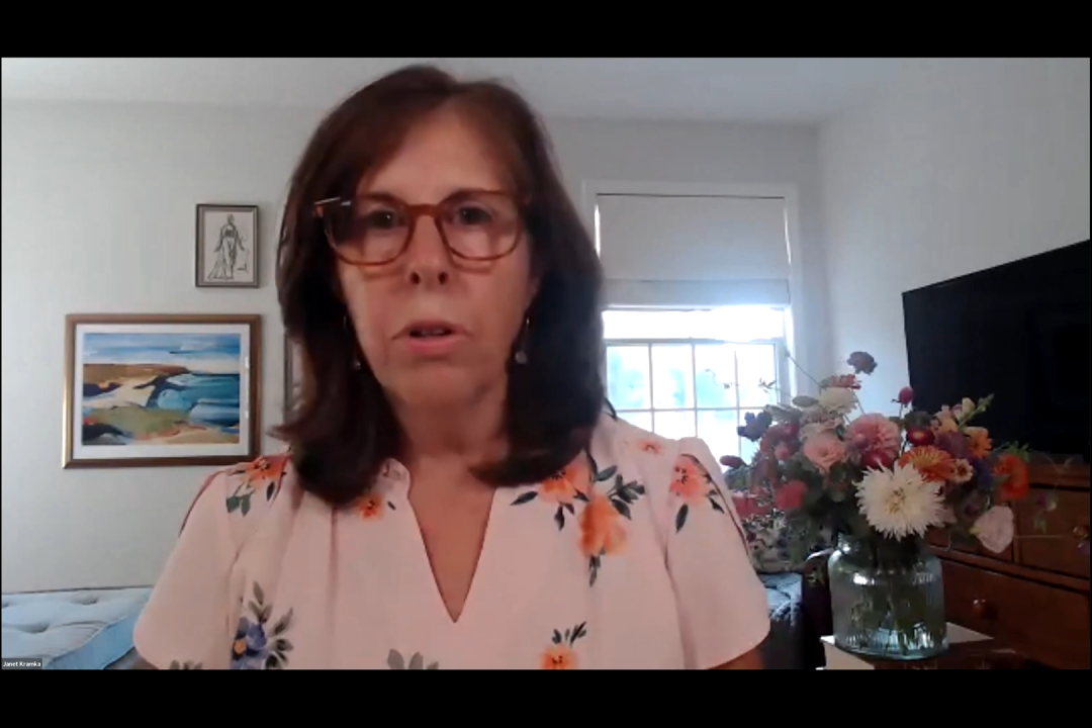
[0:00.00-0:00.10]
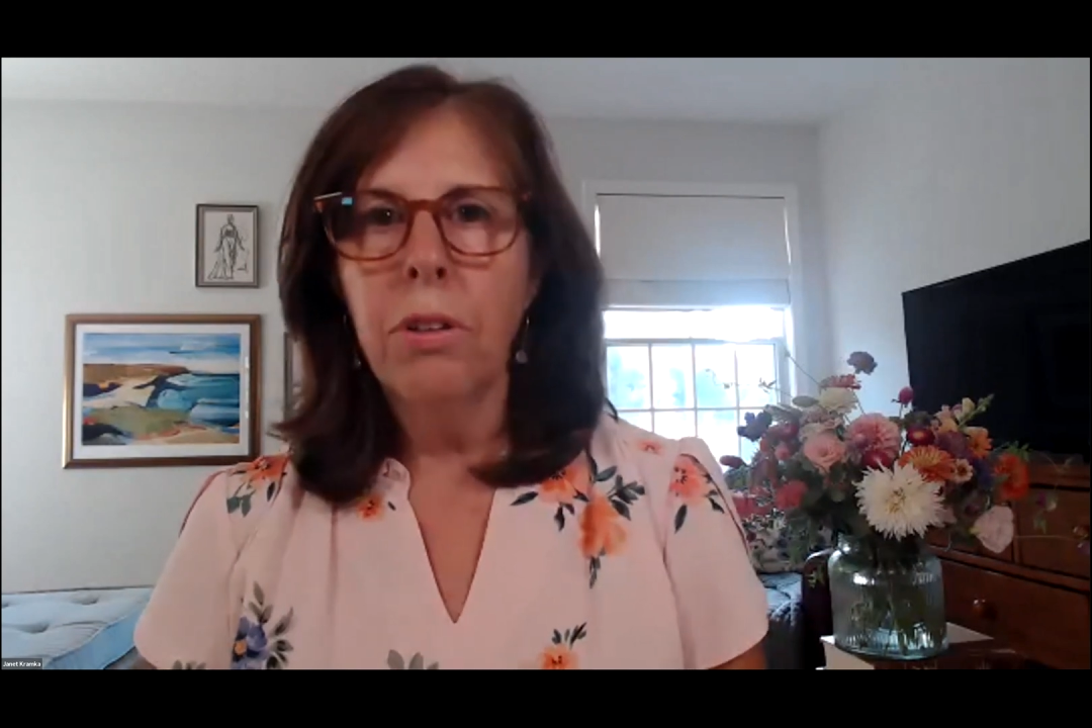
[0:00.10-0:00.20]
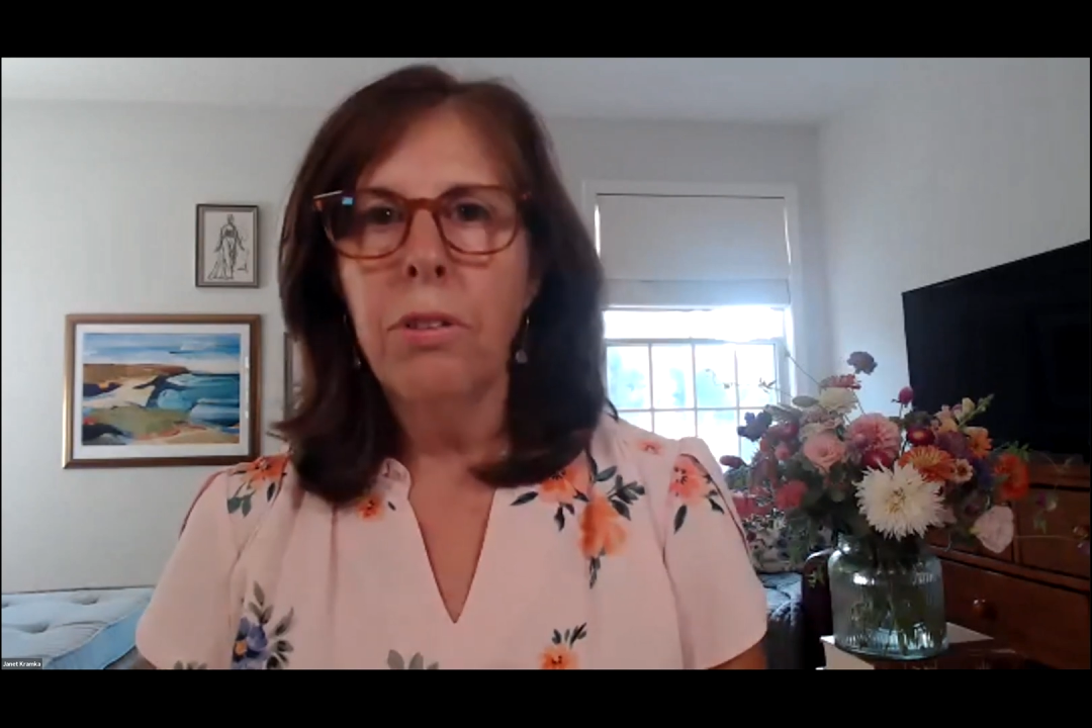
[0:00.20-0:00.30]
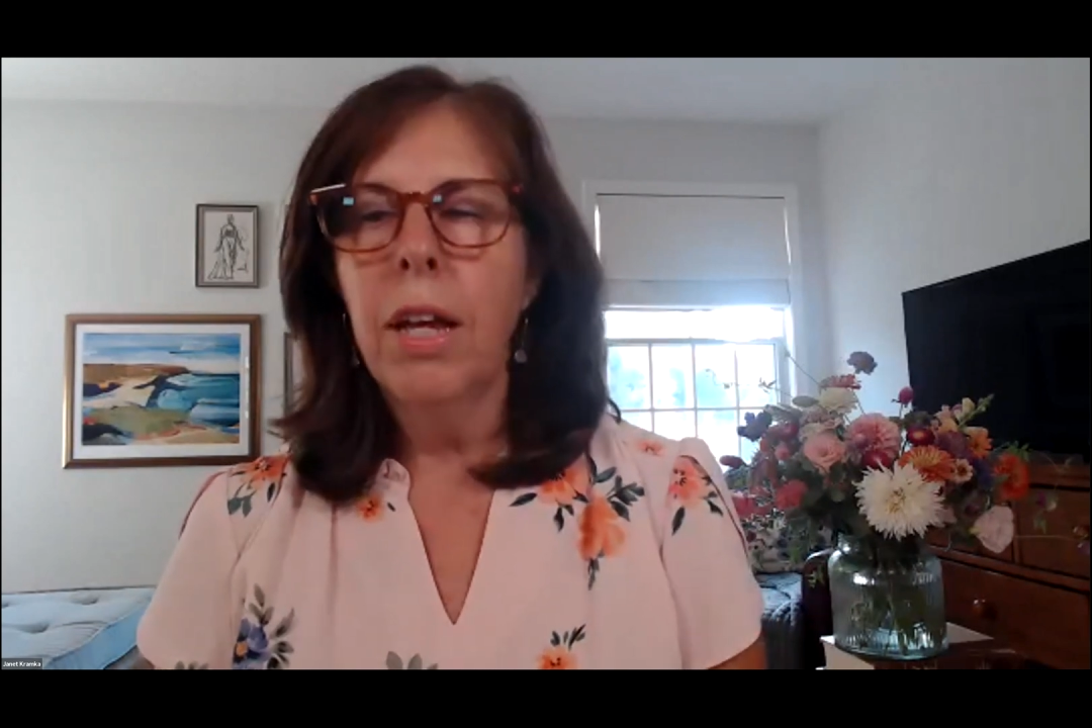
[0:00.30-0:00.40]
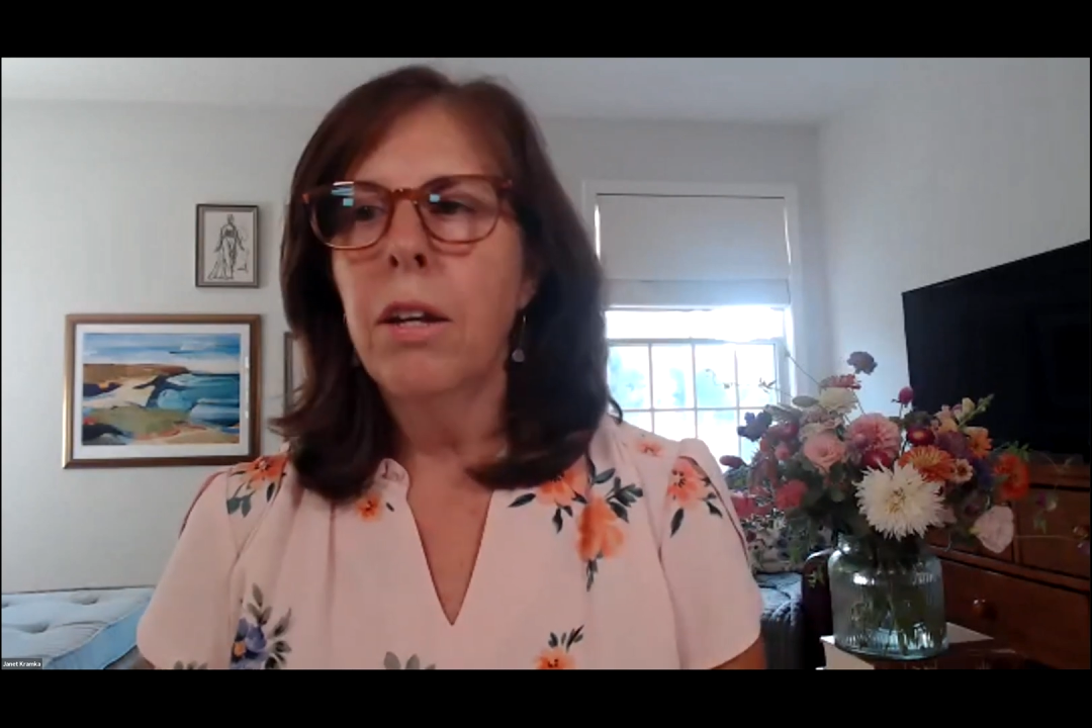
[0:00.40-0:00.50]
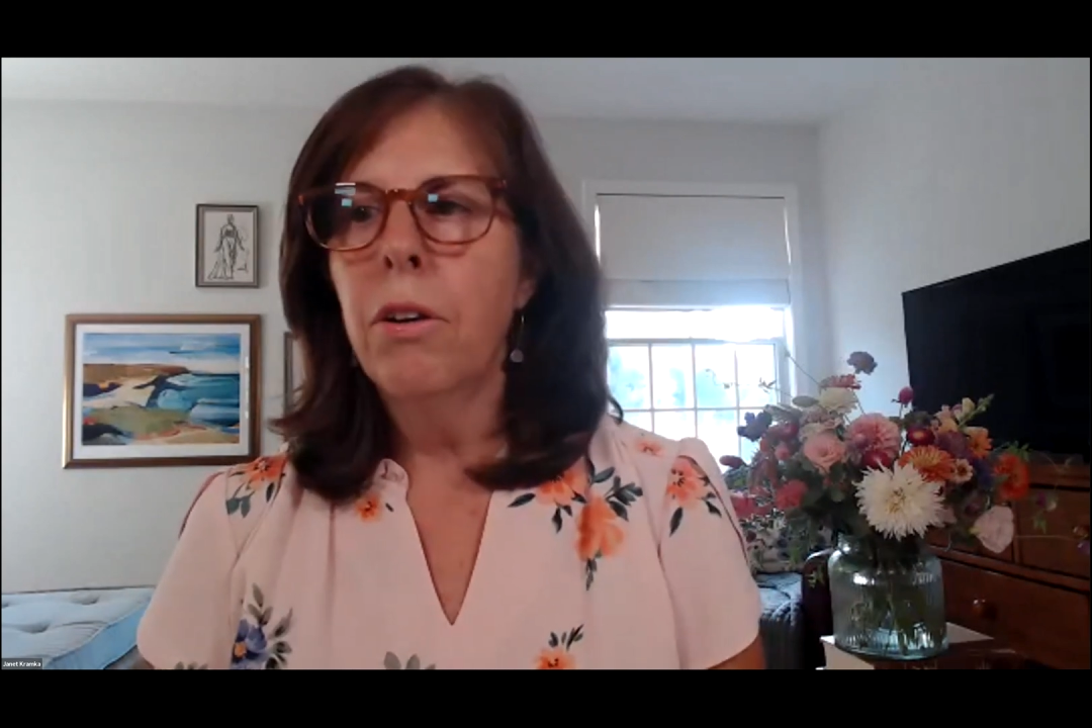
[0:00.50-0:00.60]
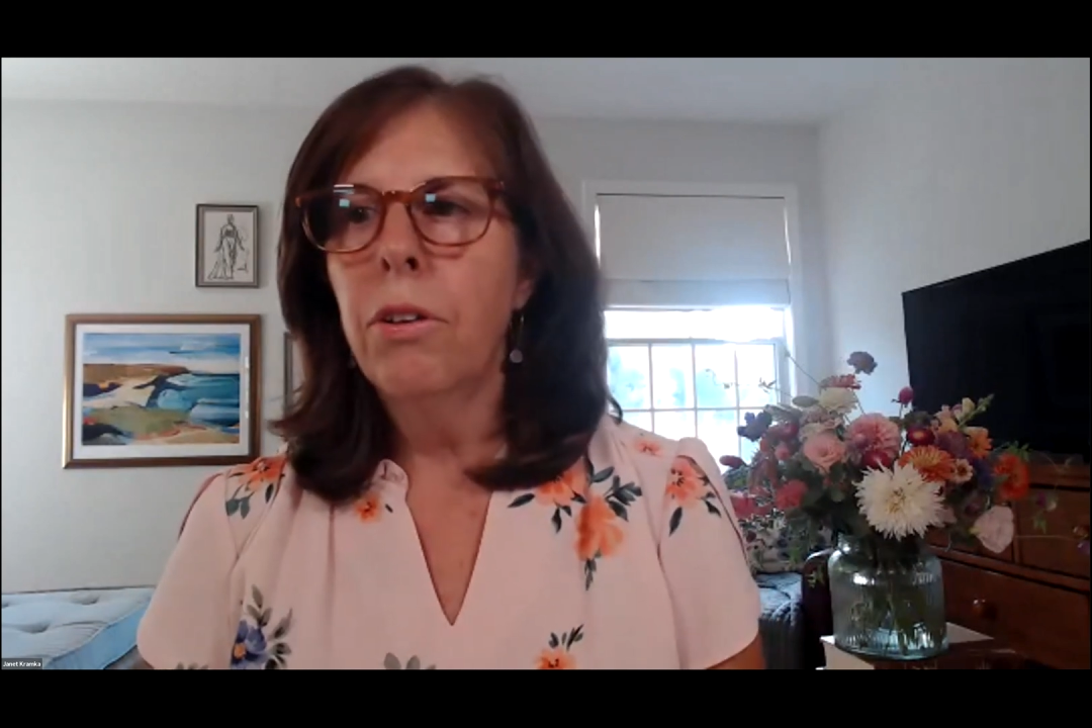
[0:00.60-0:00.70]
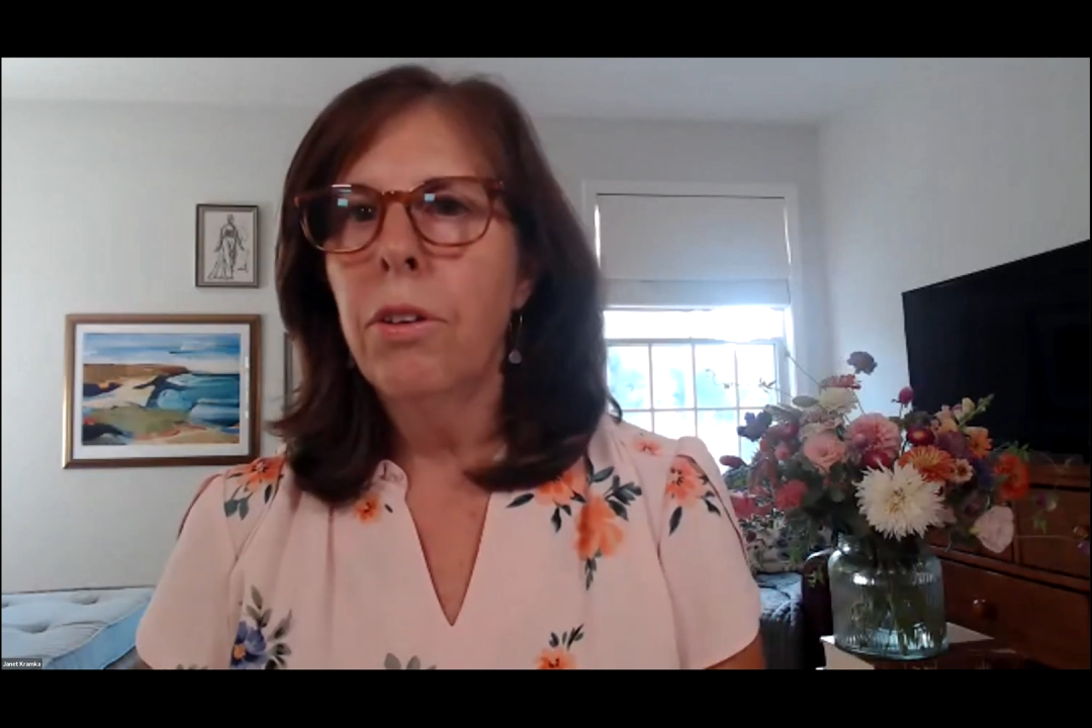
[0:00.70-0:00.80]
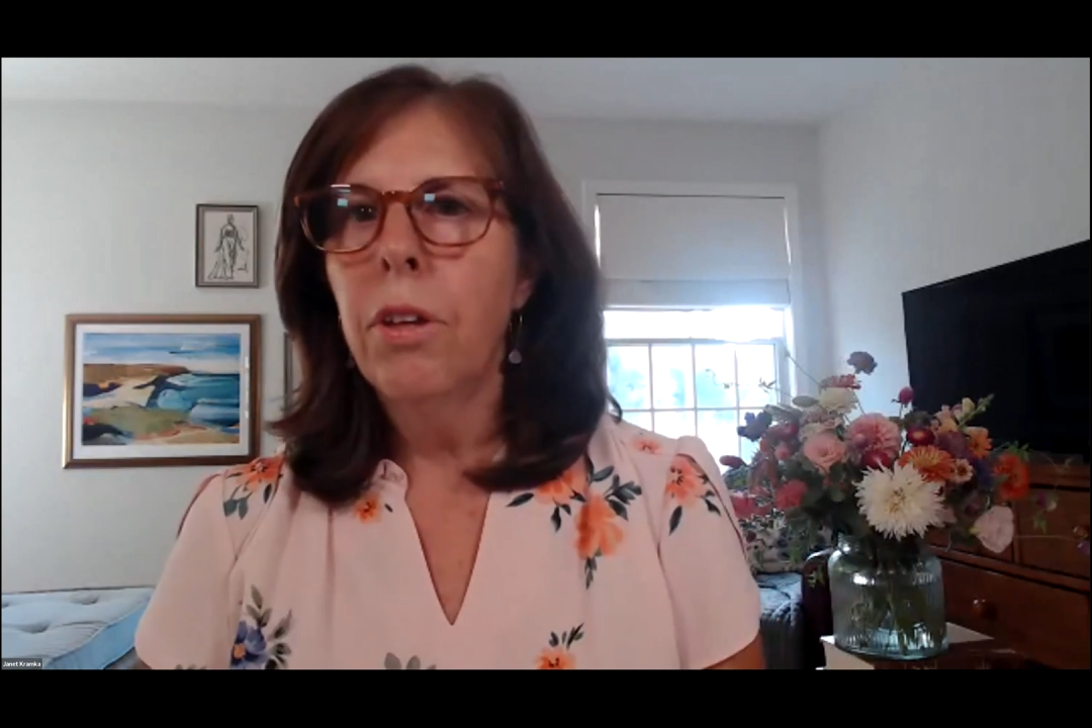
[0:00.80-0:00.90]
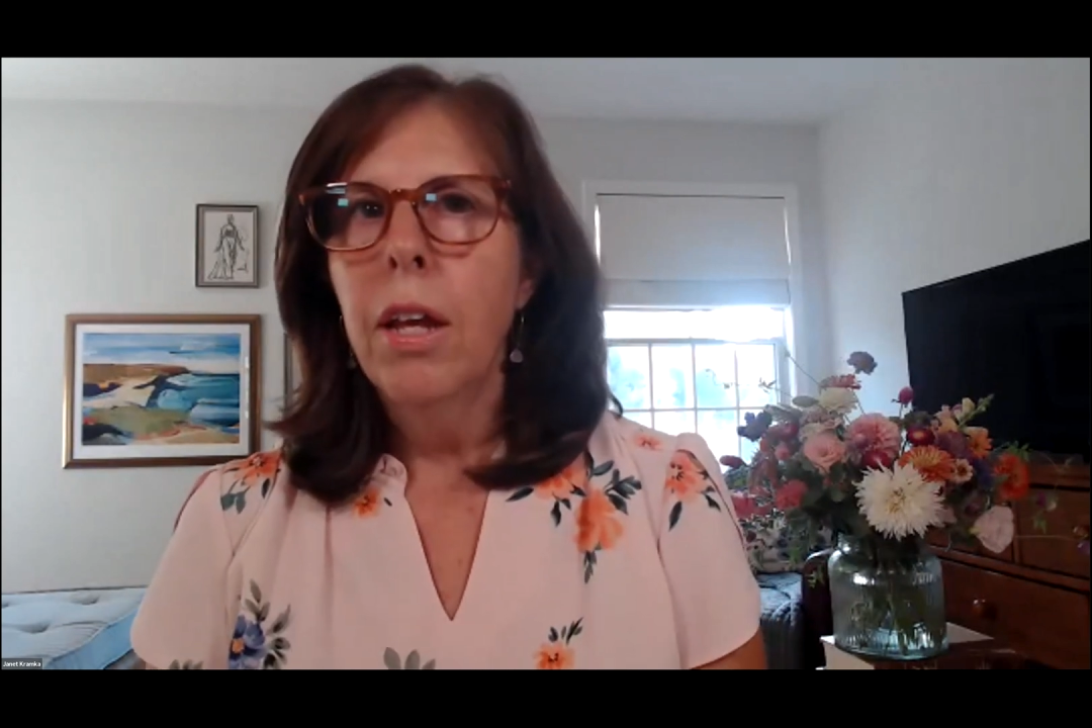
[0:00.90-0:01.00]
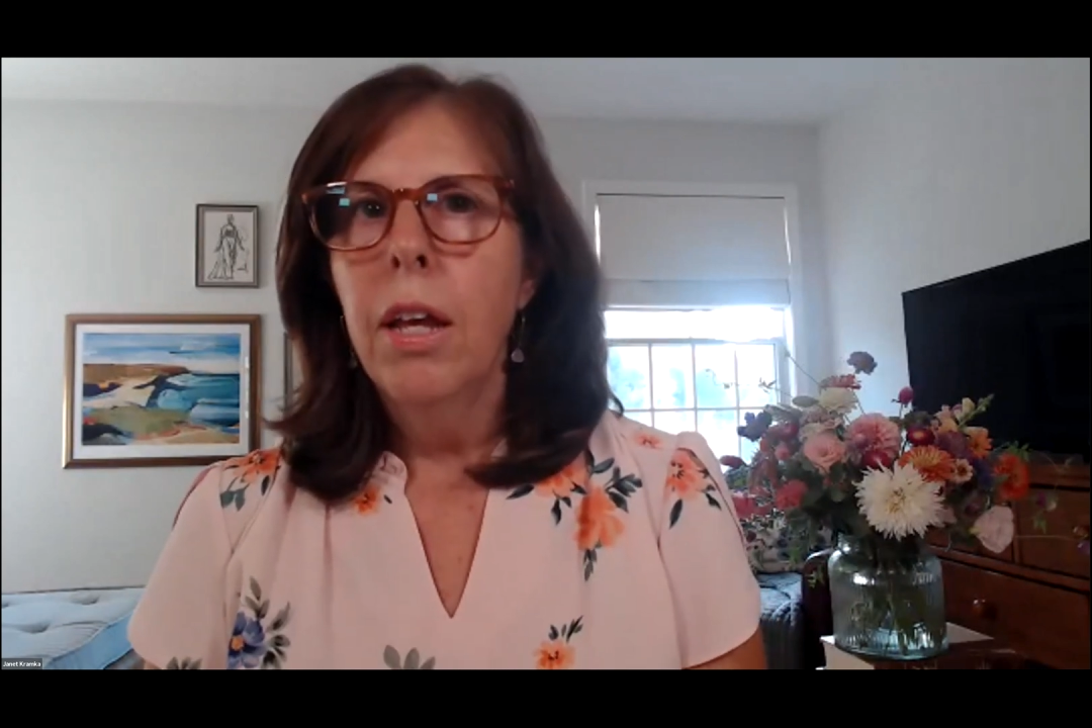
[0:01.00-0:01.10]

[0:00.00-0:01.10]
designers,